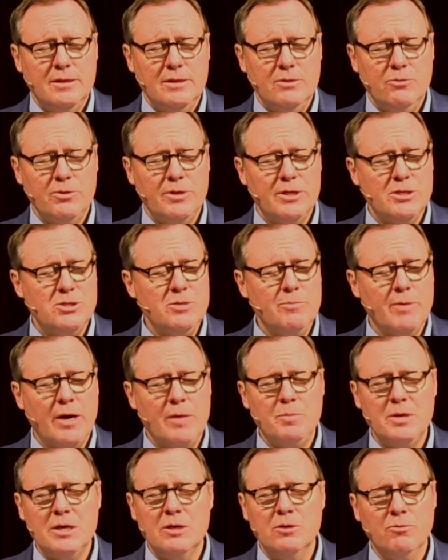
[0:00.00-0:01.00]
Lord, that you
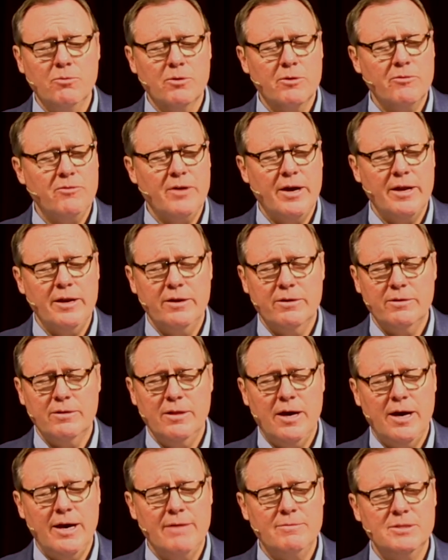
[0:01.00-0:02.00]
might be glorified in our
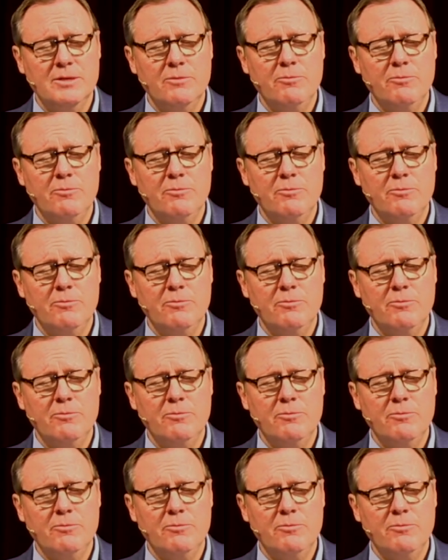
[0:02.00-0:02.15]
lives,